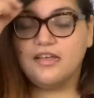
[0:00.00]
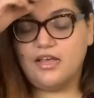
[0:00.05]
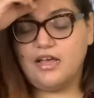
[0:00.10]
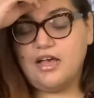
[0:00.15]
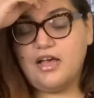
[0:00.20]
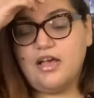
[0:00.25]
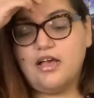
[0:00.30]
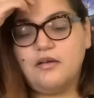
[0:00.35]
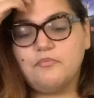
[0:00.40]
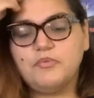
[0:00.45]

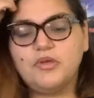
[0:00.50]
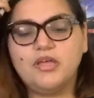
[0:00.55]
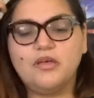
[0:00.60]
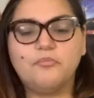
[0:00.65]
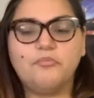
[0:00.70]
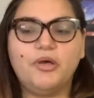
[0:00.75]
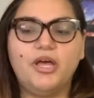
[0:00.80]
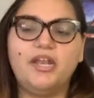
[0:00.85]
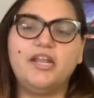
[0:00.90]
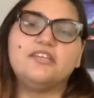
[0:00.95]
But
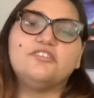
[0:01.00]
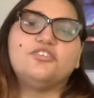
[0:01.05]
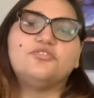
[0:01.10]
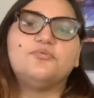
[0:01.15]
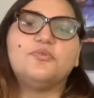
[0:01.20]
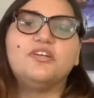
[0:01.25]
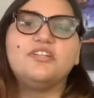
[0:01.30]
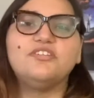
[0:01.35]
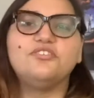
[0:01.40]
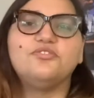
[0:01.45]
I just
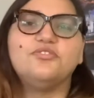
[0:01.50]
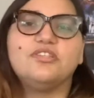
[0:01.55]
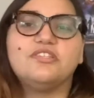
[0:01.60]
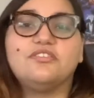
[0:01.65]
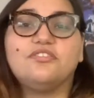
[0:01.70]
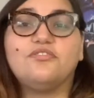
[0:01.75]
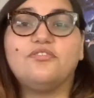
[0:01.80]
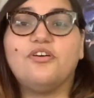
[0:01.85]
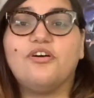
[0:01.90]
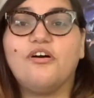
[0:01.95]
wanted to do this
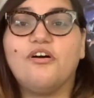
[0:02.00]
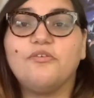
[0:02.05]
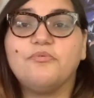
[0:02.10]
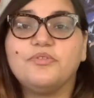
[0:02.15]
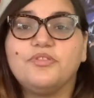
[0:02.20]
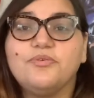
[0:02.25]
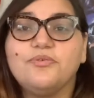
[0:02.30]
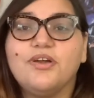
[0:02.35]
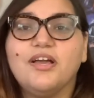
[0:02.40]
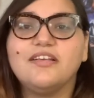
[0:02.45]
little haul
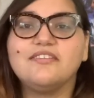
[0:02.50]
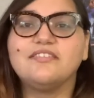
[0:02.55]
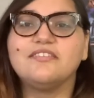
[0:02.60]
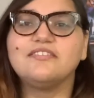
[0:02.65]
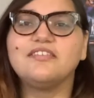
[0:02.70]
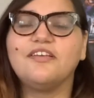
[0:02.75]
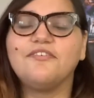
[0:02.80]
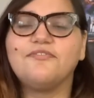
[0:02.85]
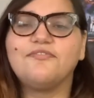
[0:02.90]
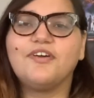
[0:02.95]
with you guys
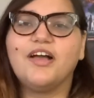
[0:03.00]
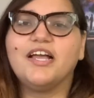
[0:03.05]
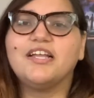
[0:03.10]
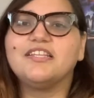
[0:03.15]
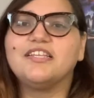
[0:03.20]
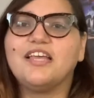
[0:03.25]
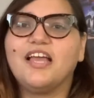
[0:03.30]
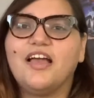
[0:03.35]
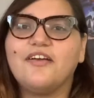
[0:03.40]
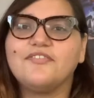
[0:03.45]
since I
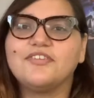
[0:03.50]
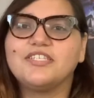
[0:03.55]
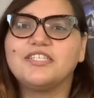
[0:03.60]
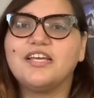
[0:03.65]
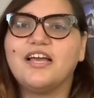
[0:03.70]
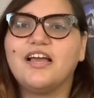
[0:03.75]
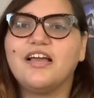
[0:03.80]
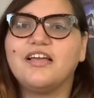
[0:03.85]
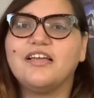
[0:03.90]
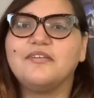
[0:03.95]
finally have a
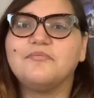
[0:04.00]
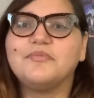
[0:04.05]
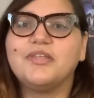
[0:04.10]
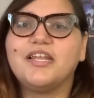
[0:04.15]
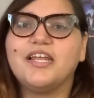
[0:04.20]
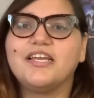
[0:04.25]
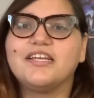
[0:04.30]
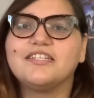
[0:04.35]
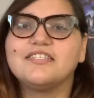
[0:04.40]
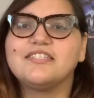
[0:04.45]
time that
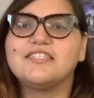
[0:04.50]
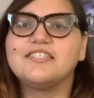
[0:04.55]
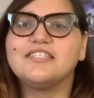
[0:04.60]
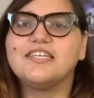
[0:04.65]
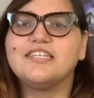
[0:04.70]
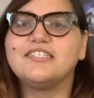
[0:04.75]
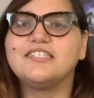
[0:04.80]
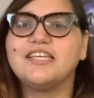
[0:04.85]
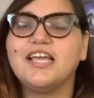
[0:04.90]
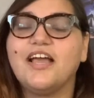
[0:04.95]
I can
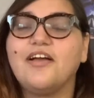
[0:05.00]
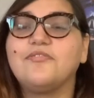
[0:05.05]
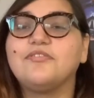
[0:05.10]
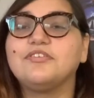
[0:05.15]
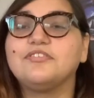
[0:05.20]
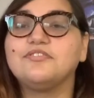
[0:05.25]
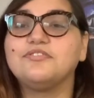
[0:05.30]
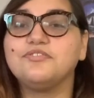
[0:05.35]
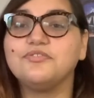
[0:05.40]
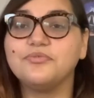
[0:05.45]
sit down
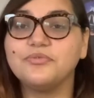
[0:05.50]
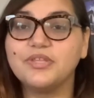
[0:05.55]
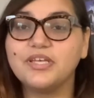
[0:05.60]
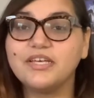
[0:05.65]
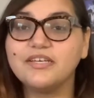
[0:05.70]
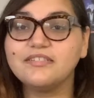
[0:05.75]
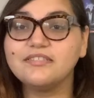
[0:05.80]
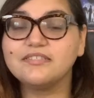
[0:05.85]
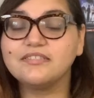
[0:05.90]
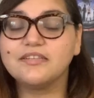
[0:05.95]
and do
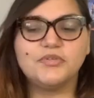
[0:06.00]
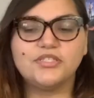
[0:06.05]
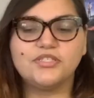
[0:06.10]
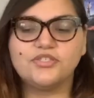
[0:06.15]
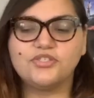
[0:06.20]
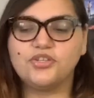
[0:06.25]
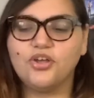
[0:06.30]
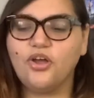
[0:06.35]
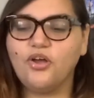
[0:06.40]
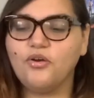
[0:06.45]
this.
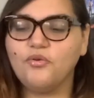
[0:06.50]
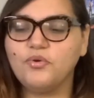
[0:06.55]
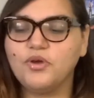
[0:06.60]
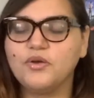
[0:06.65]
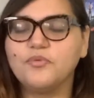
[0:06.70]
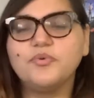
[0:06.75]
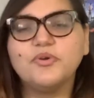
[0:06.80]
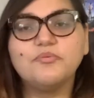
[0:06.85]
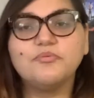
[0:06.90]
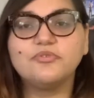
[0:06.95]

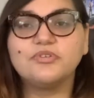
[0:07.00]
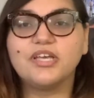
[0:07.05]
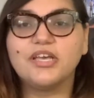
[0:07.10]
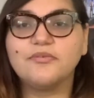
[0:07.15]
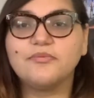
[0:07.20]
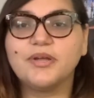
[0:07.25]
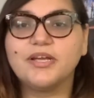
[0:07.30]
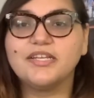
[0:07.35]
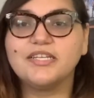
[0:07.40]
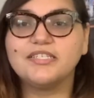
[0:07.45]
So we will
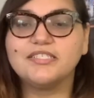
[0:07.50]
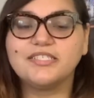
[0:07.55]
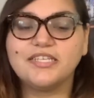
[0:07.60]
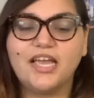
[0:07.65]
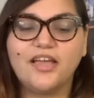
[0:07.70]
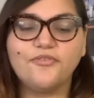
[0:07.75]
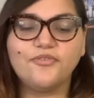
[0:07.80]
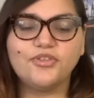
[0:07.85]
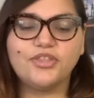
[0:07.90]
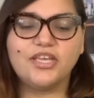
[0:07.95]
get right into
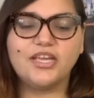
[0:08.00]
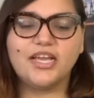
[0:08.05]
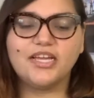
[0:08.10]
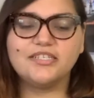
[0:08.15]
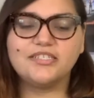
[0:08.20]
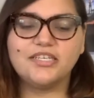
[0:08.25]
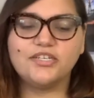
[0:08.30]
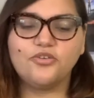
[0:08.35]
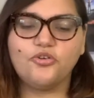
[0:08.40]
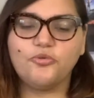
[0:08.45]
everything. I
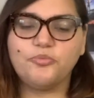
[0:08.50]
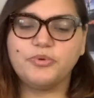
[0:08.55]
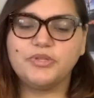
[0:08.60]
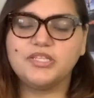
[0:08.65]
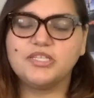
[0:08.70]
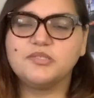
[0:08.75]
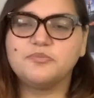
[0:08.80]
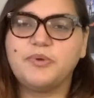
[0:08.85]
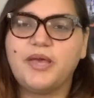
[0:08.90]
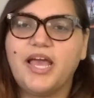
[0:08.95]
did open
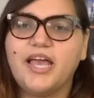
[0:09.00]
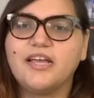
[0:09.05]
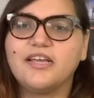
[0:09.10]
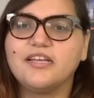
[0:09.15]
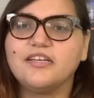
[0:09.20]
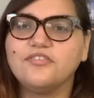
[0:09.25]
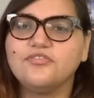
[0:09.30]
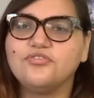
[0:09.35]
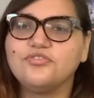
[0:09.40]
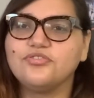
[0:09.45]
this
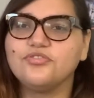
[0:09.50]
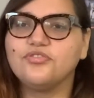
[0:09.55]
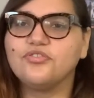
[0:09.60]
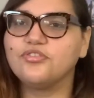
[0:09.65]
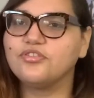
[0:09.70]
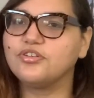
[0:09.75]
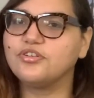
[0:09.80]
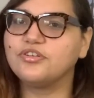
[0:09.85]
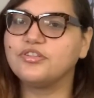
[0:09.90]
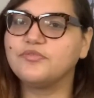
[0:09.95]
package
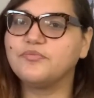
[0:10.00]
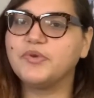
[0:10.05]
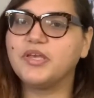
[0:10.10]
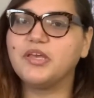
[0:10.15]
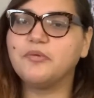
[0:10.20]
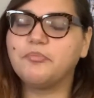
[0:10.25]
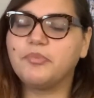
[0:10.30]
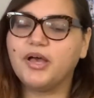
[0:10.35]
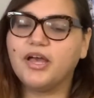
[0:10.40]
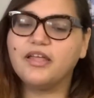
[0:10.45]
earlier in the
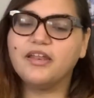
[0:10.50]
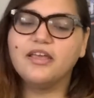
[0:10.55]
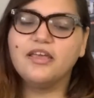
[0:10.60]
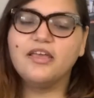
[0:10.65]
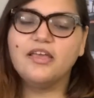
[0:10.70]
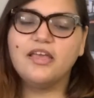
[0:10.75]
week, but